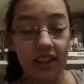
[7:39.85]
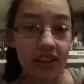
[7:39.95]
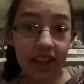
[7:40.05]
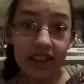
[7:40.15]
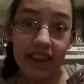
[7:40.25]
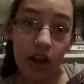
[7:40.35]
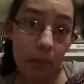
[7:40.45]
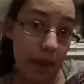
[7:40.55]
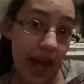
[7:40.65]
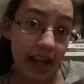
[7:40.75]
Like, they all
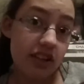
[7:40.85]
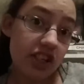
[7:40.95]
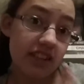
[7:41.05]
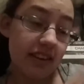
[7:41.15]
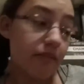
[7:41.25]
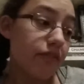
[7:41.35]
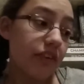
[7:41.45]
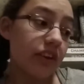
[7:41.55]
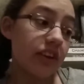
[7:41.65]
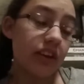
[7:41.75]
match, except
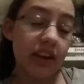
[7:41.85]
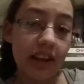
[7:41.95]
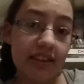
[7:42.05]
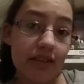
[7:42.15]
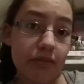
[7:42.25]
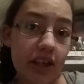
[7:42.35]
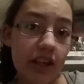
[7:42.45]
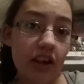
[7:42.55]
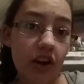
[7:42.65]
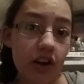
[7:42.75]
for like some
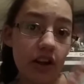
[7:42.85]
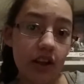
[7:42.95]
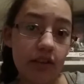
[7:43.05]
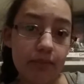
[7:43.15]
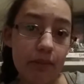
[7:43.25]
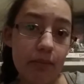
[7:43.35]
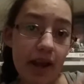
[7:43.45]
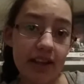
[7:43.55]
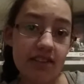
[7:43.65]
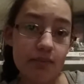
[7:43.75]
being
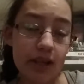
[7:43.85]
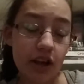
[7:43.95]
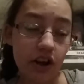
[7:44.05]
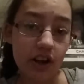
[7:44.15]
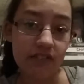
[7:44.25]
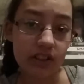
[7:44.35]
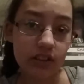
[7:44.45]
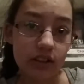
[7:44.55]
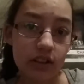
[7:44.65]
paperback and some being hardcover.